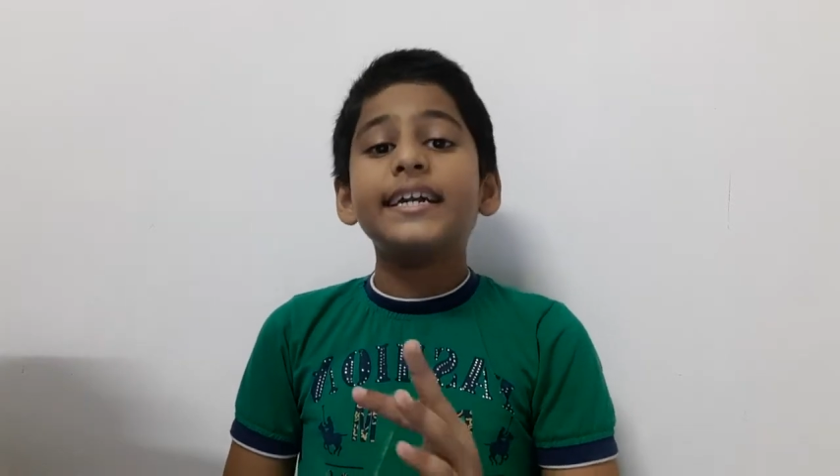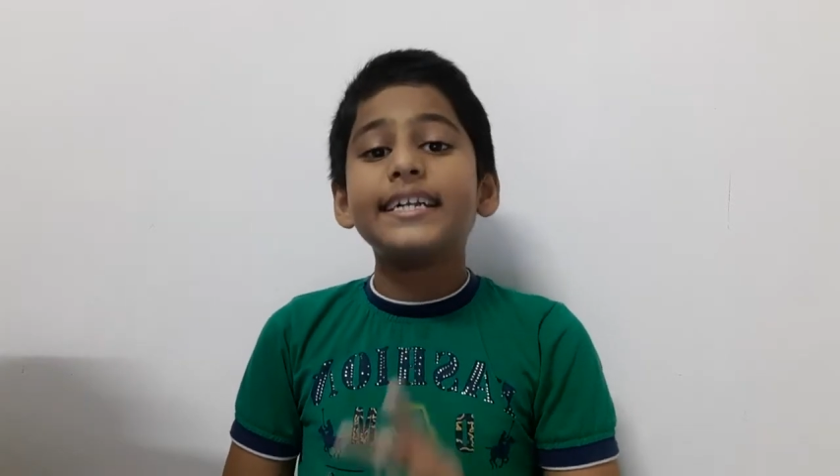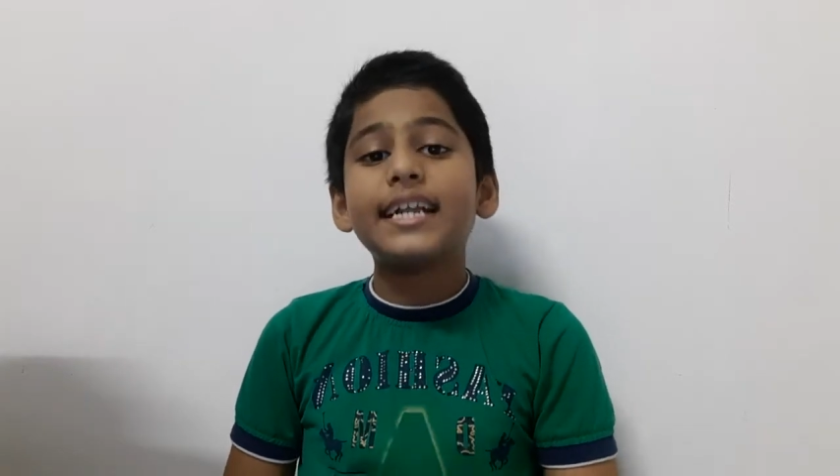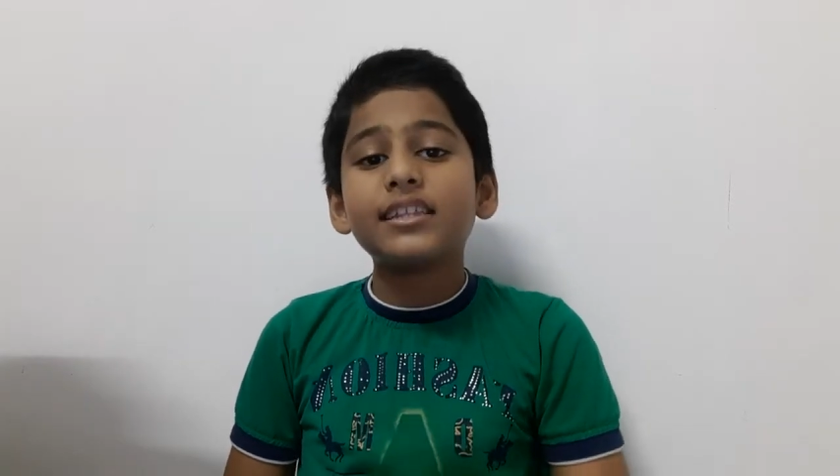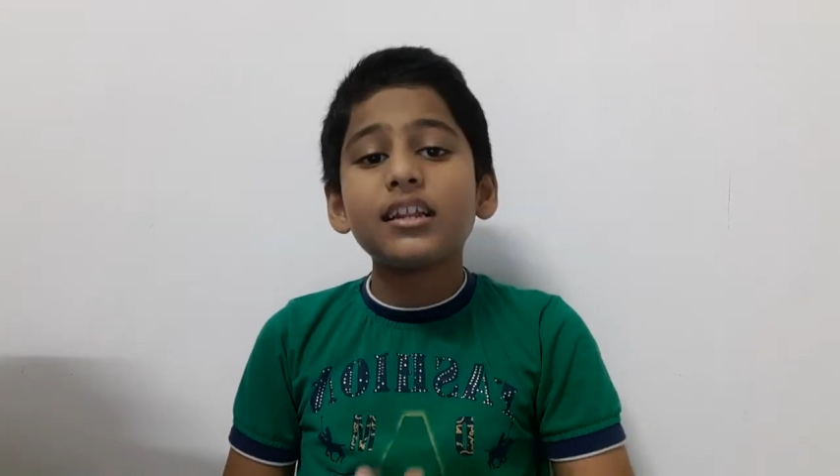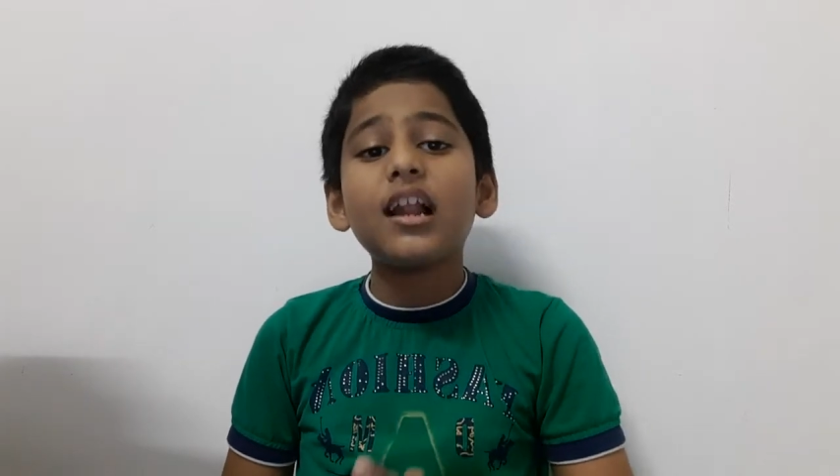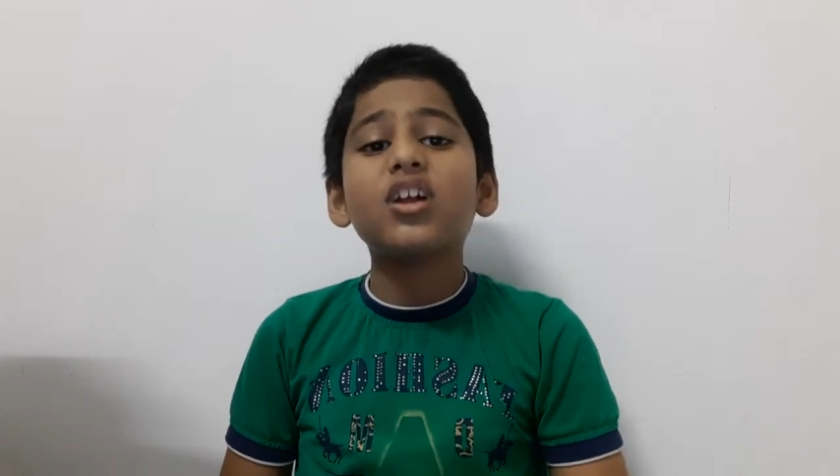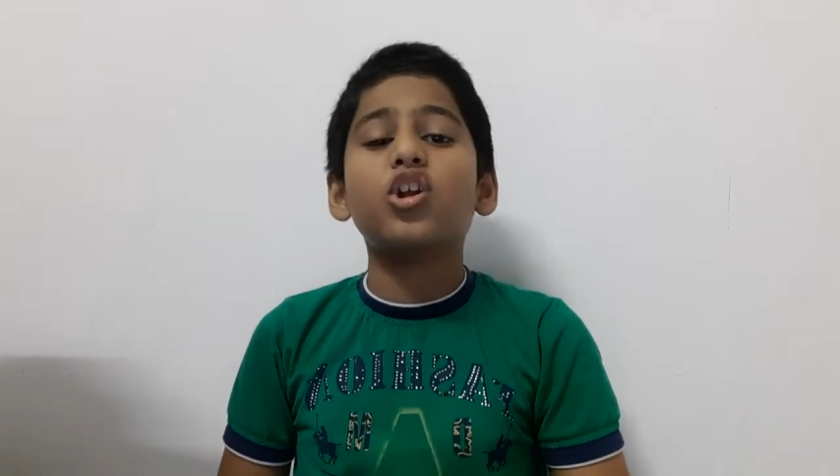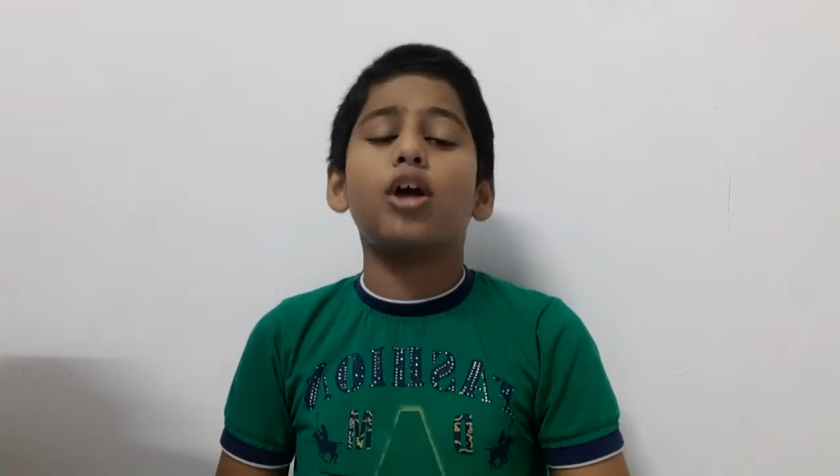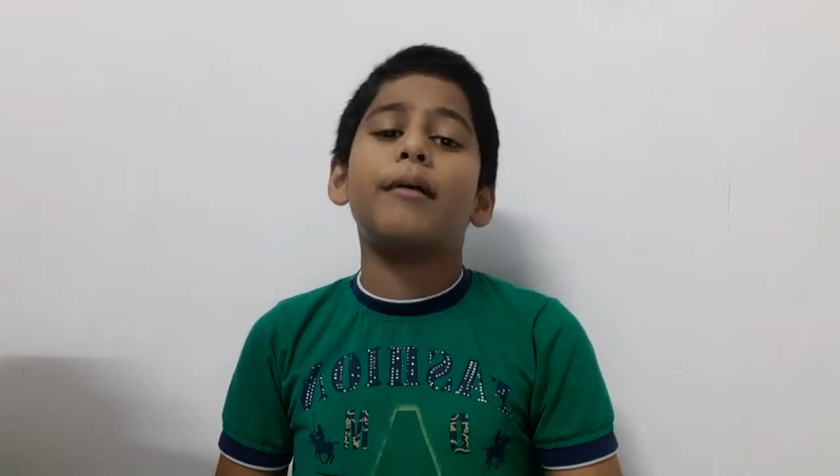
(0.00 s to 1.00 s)

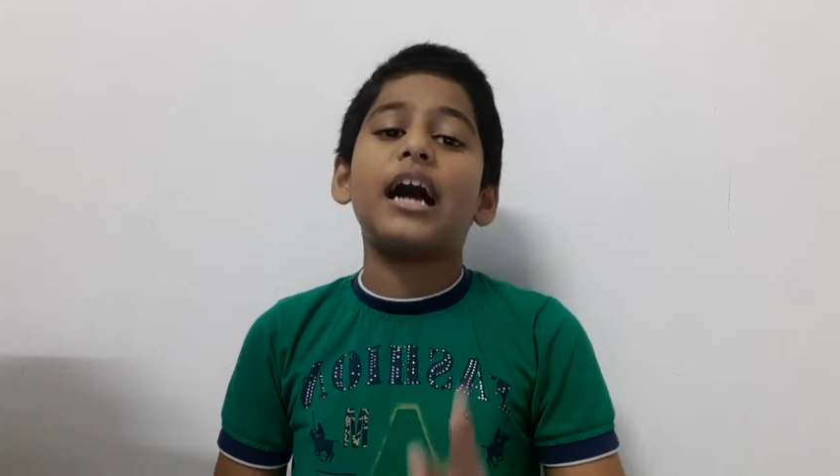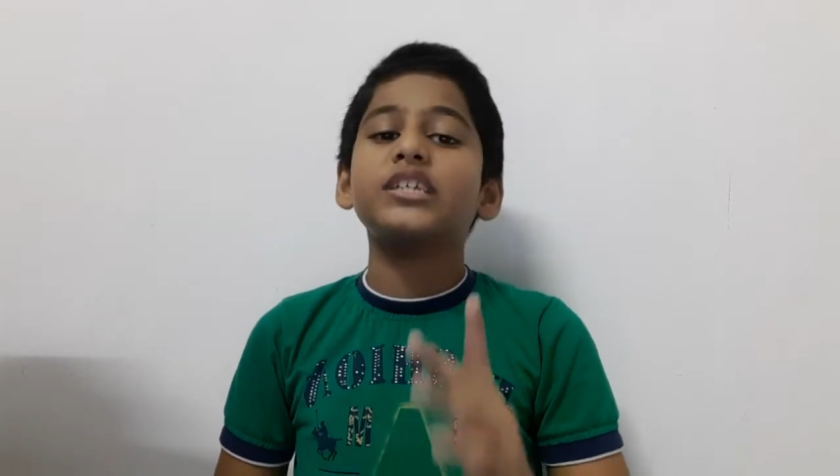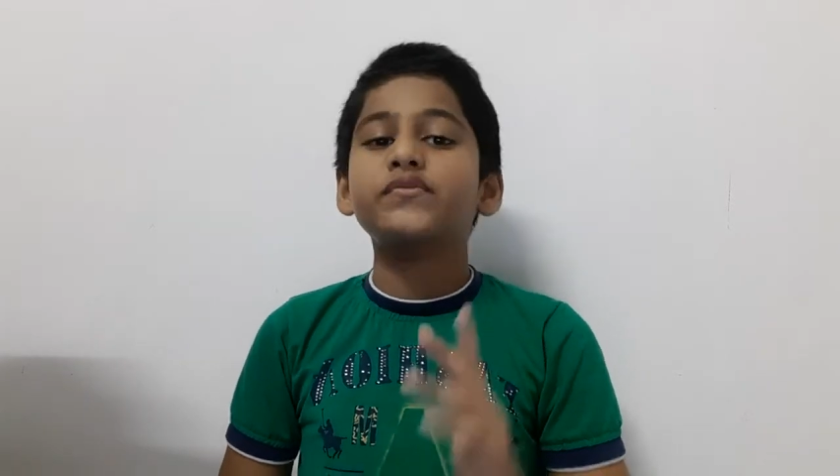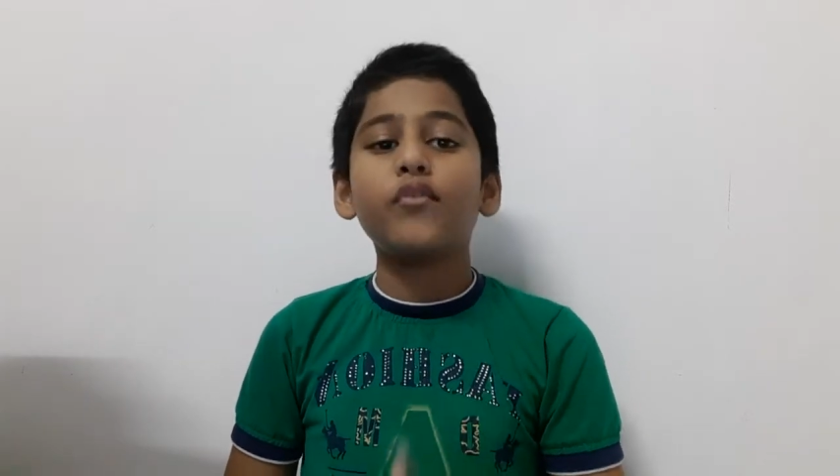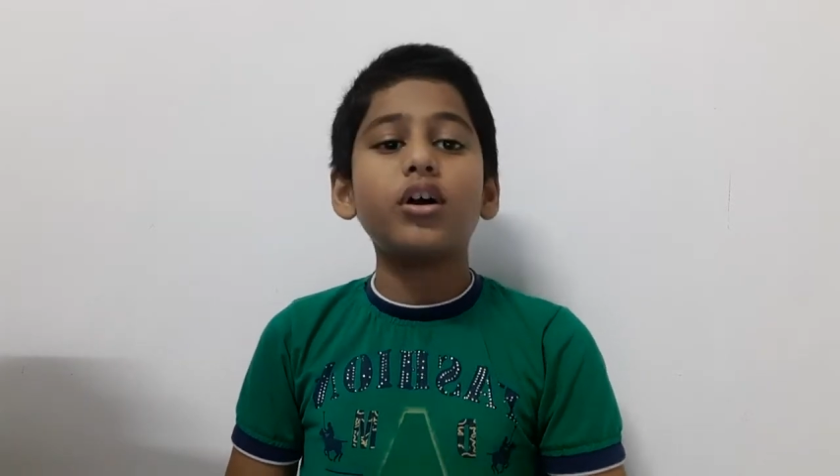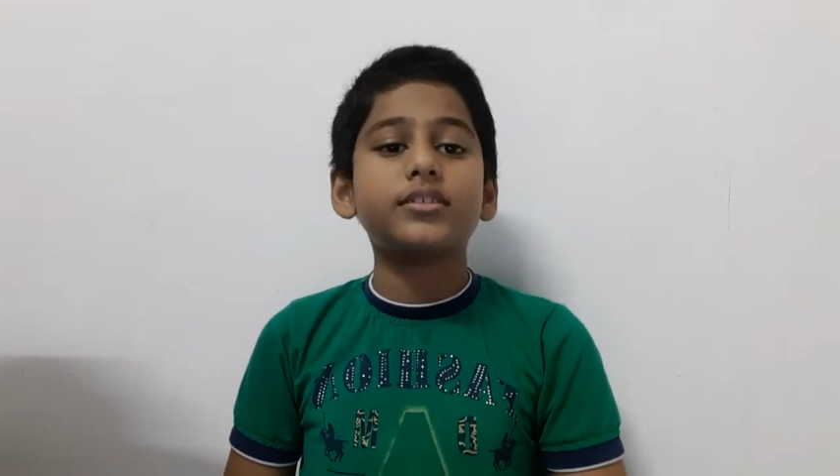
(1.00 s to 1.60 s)
Digital Globe has 4